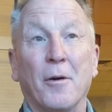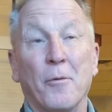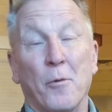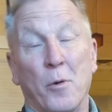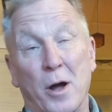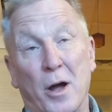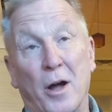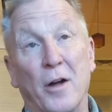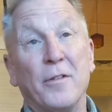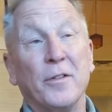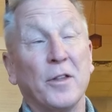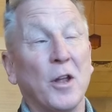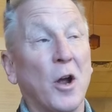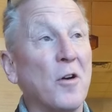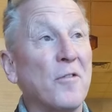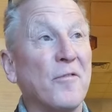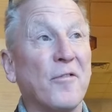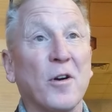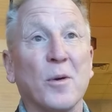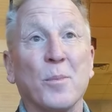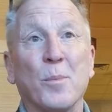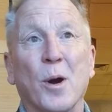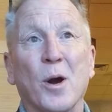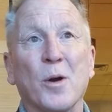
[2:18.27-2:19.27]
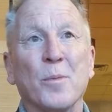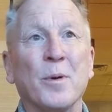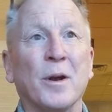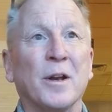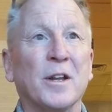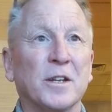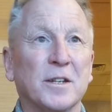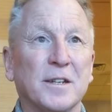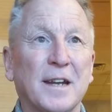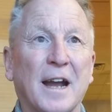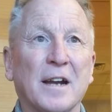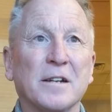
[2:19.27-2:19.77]
Well, no, for a bourbon
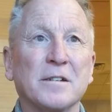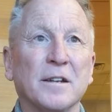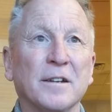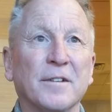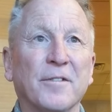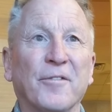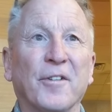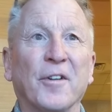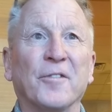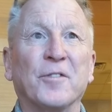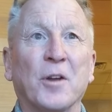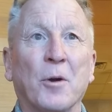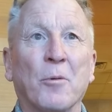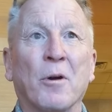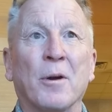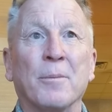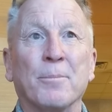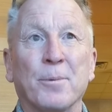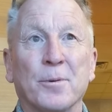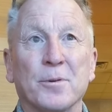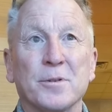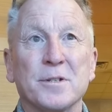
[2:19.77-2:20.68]
it's actually 51%.